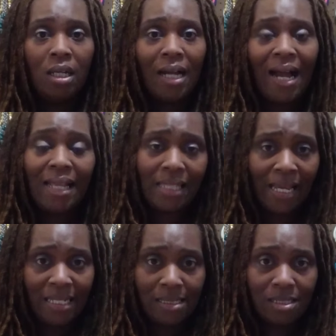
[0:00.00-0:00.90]

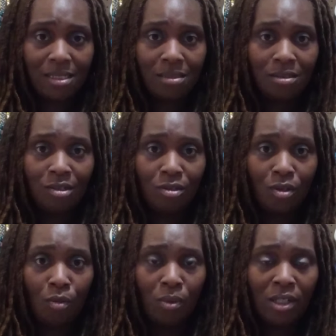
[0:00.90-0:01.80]
Highlights.
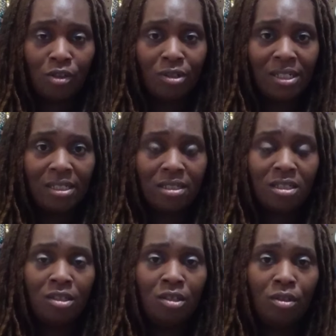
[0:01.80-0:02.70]
Whether
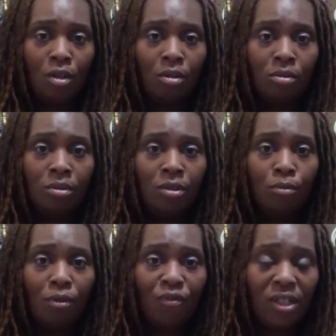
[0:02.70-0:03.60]
it's
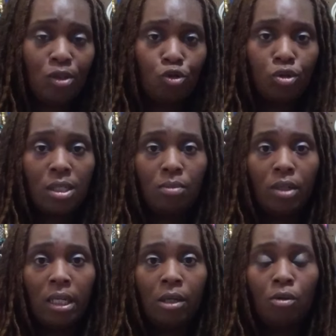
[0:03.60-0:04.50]
you were featured
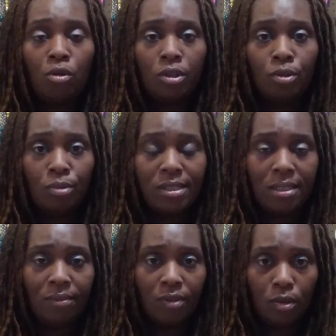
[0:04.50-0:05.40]
somewhere, or you
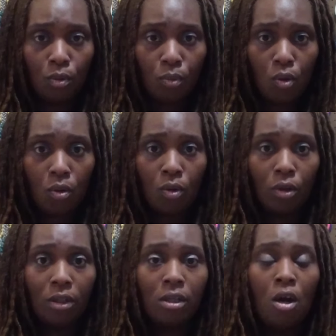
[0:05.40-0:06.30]
received an
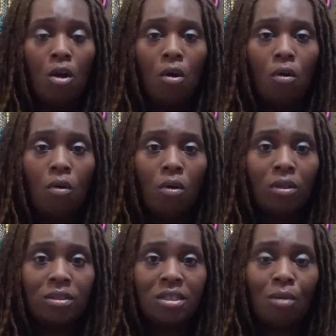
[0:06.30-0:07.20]
award,
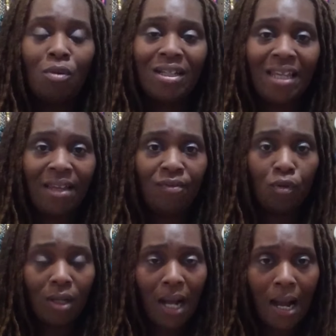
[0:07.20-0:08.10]
or someone gave
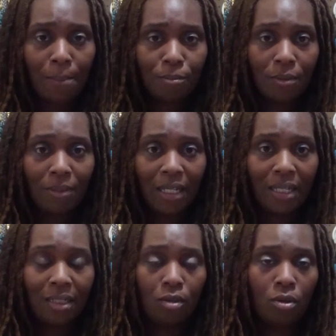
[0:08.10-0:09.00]
you a
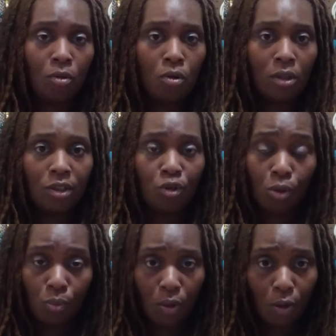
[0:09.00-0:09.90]
compliment on
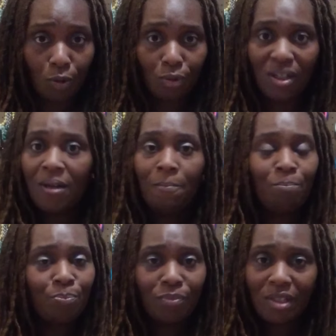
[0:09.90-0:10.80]
your work.
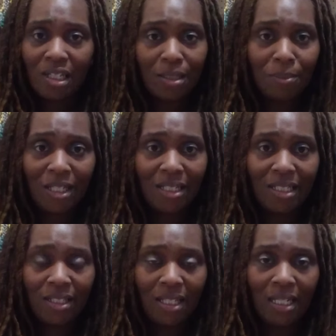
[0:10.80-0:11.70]
It could be
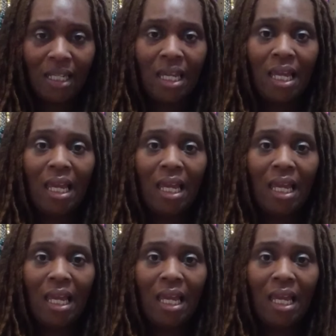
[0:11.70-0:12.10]
anything.